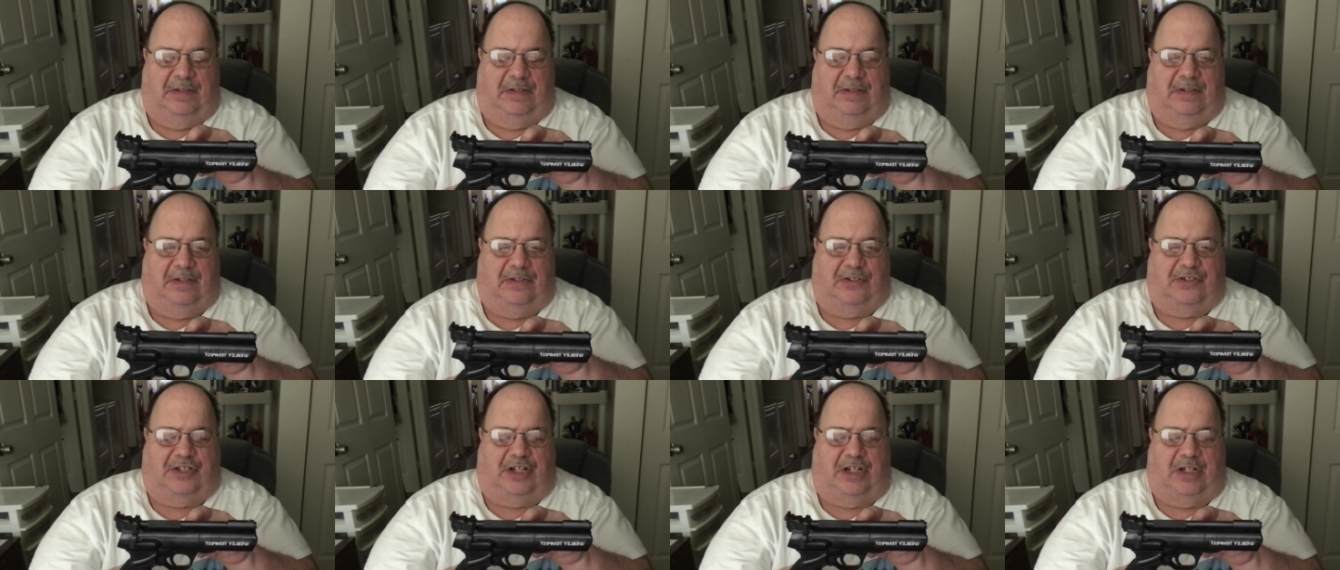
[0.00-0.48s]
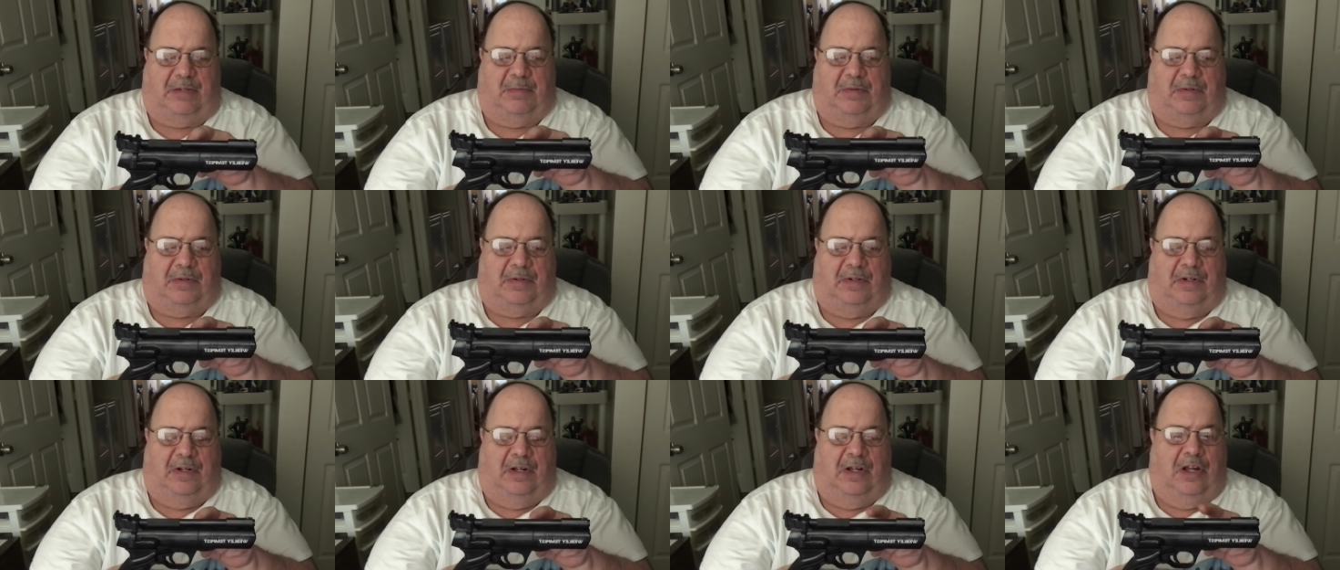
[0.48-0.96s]
the
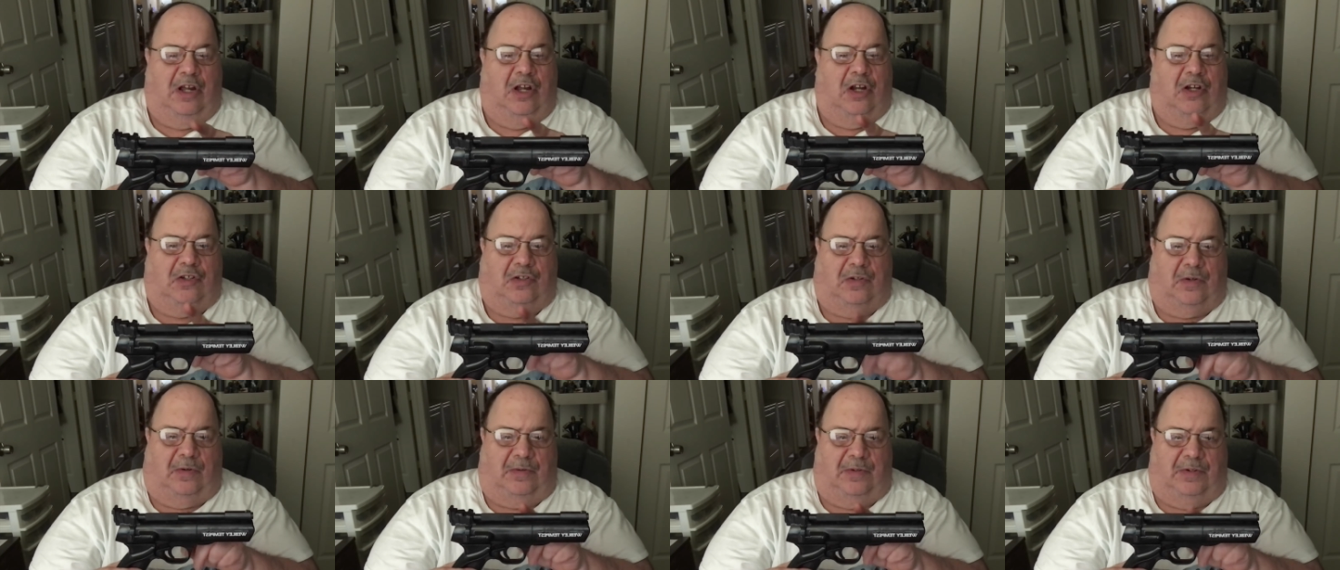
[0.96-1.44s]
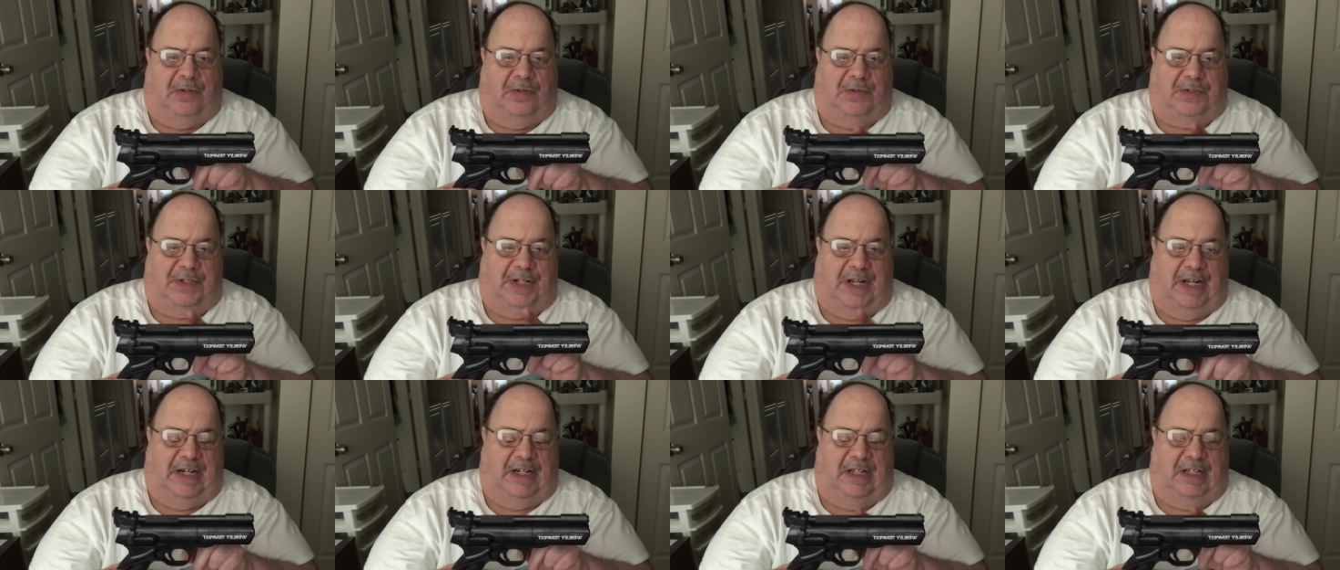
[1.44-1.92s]
chamber. Don't use
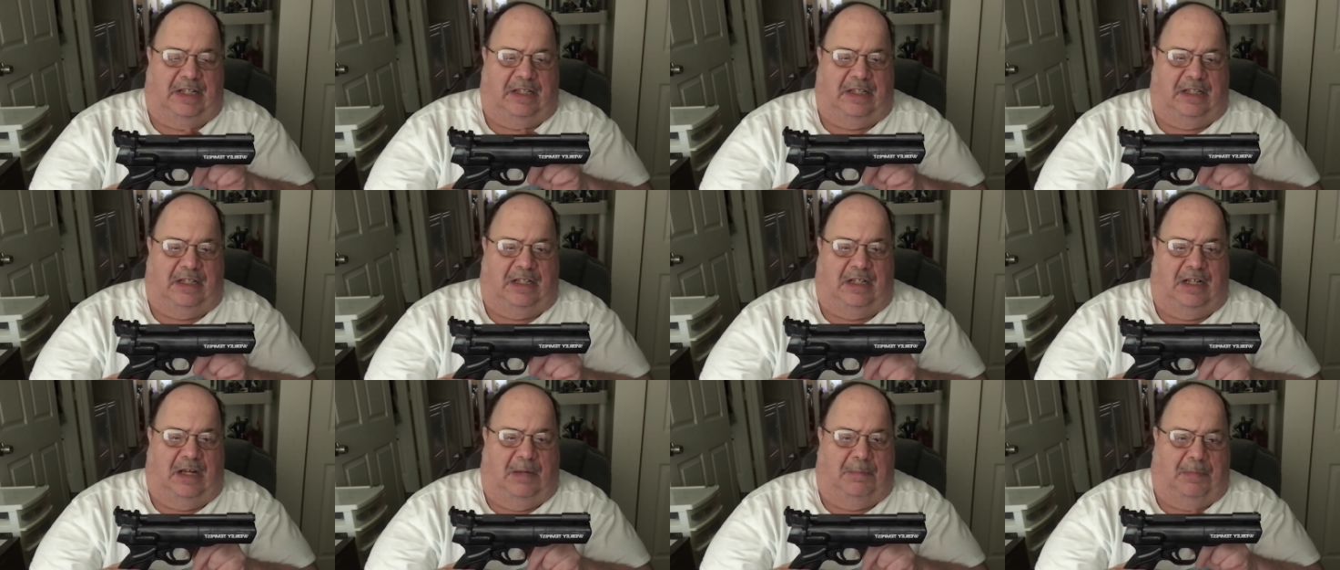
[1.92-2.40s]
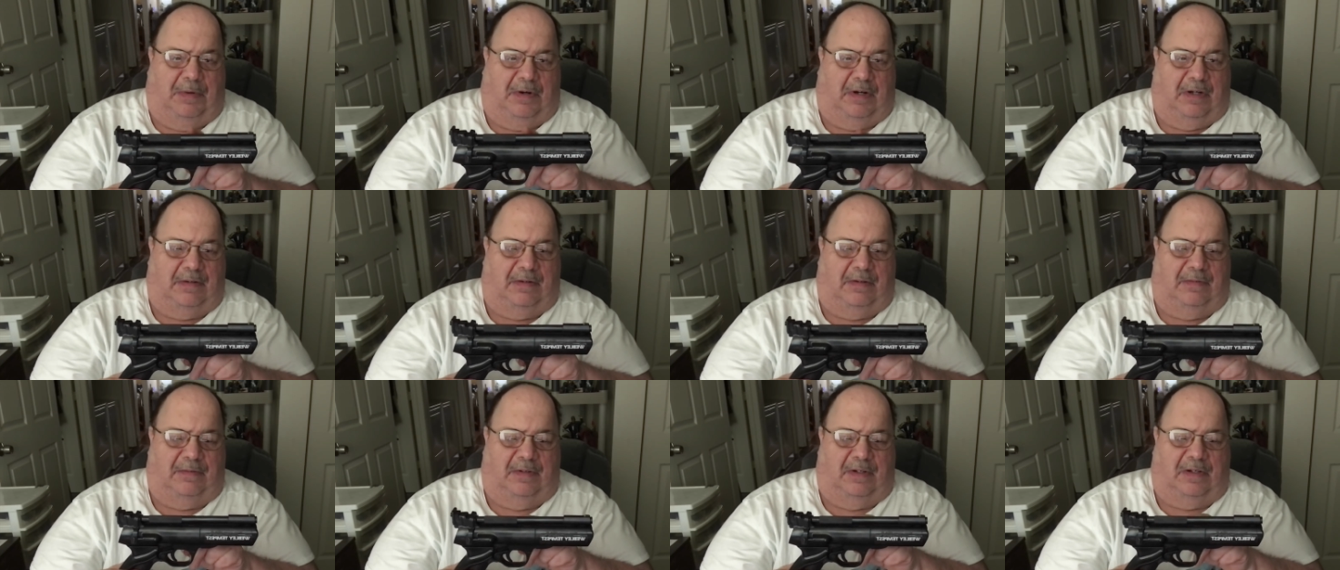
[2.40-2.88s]
anything but,
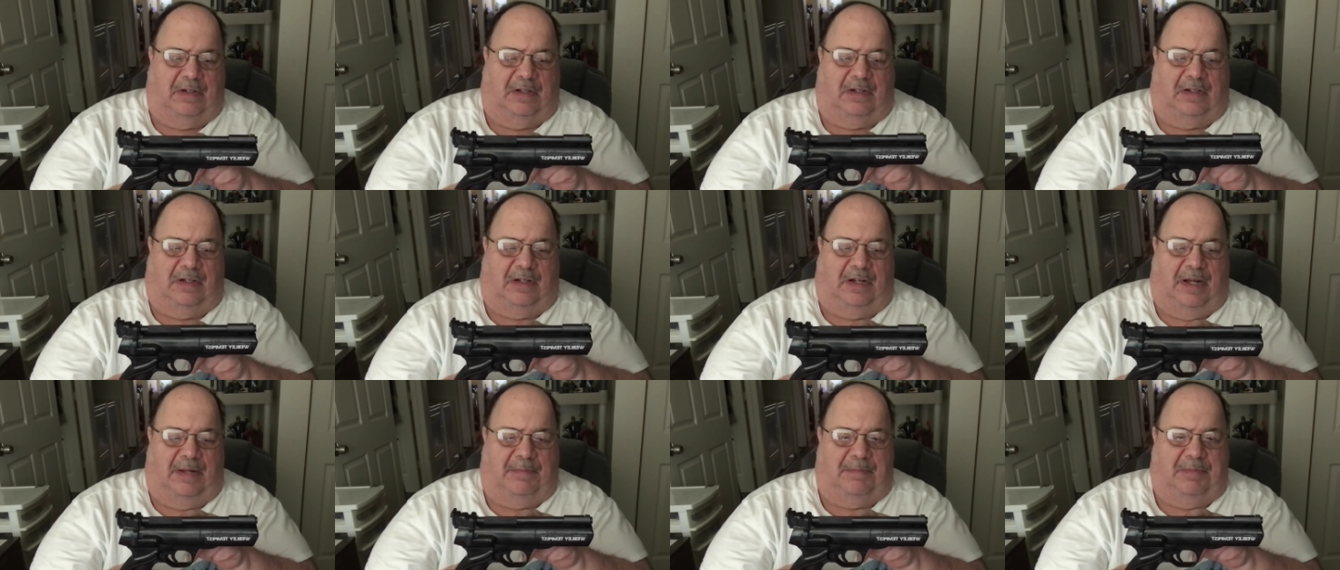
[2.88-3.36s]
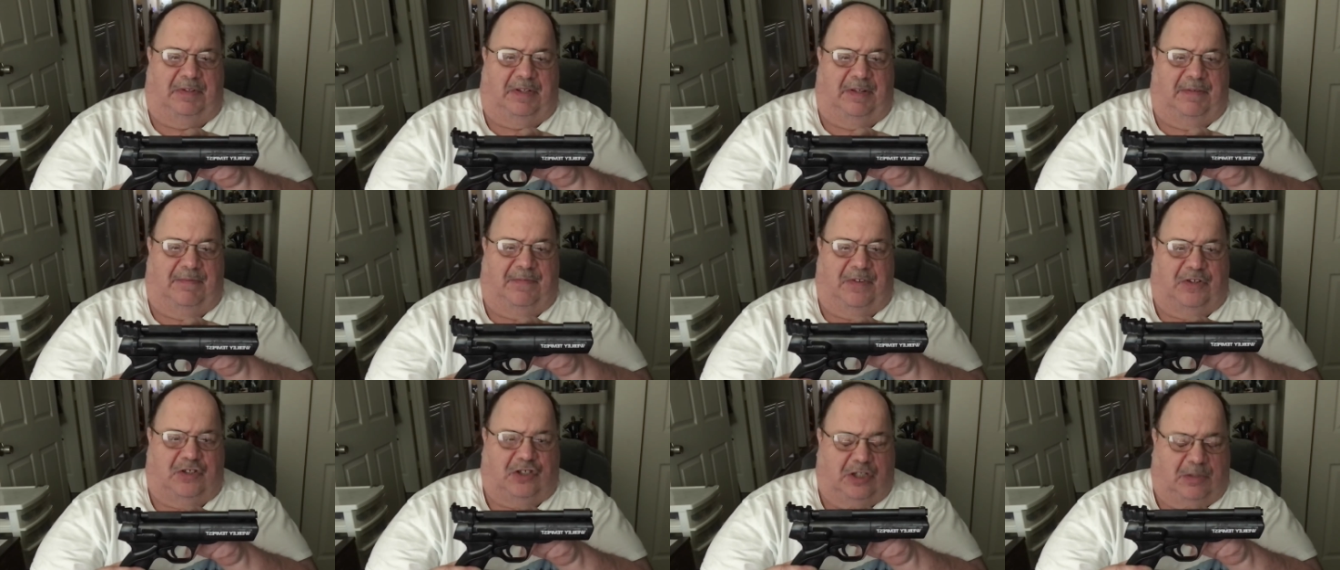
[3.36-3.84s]
uh, I believe,
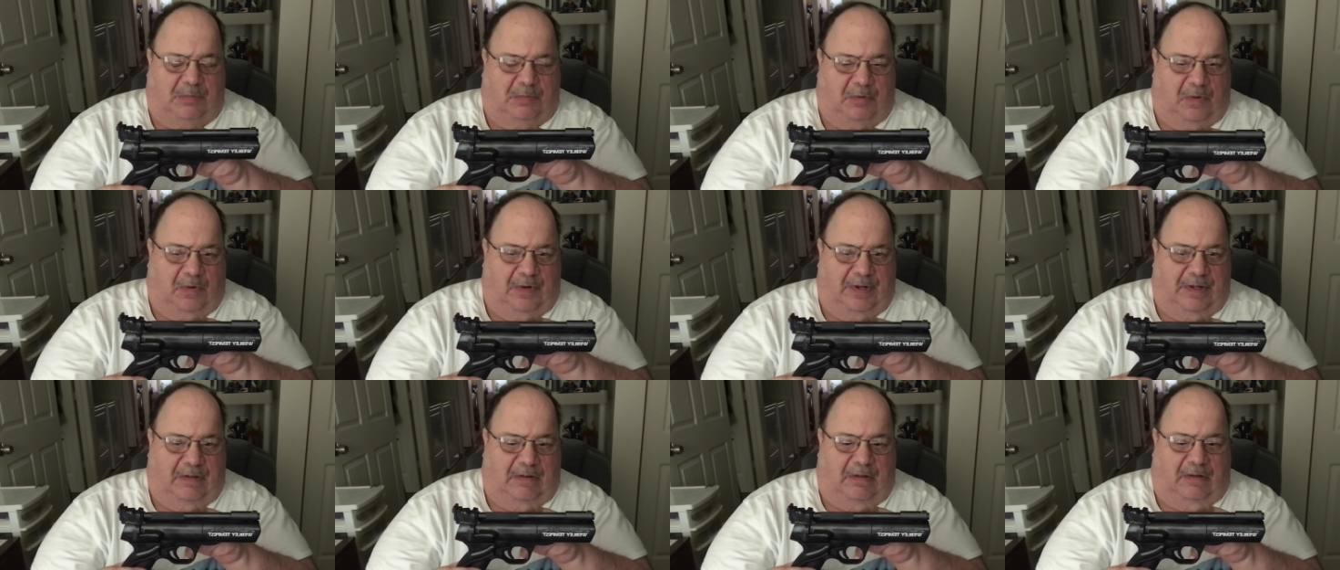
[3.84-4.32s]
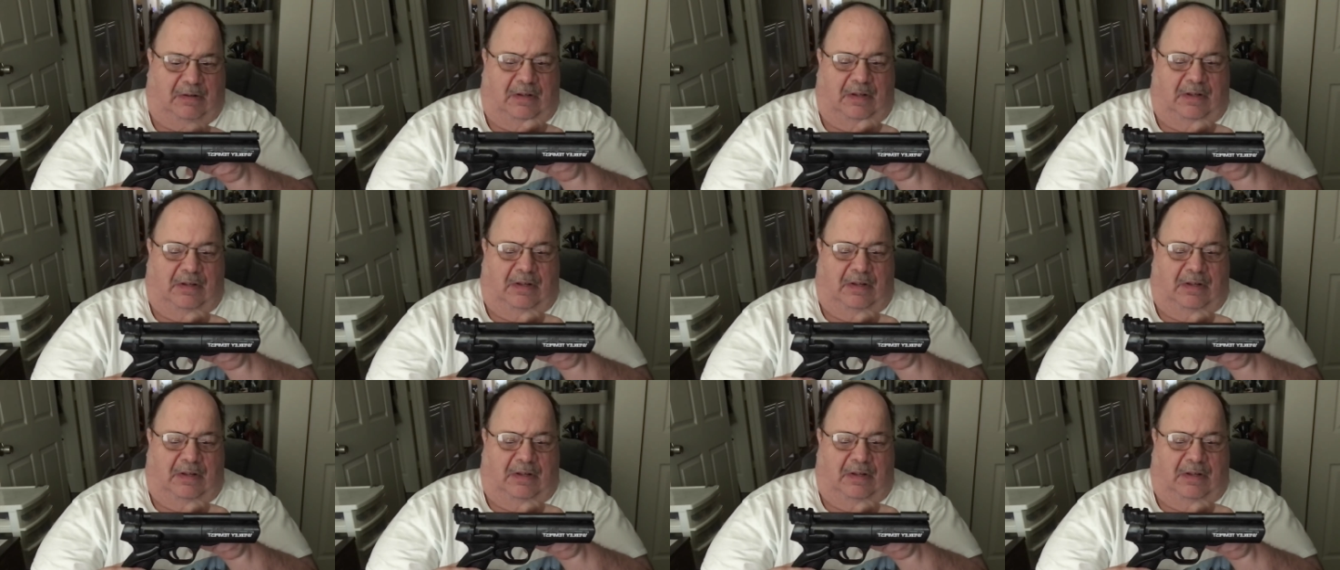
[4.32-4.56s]
vegetable oil